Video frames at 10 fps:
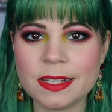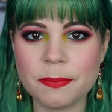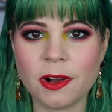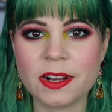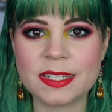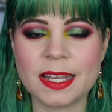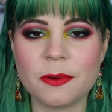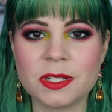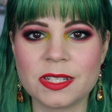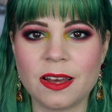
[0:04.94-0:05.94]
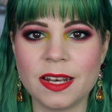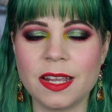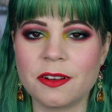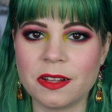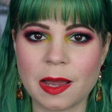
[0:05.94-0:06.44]
is the box that was done
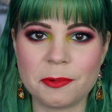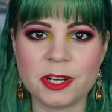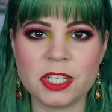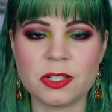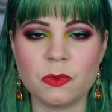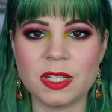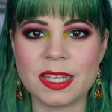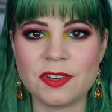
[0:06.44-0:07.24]
in collaboration with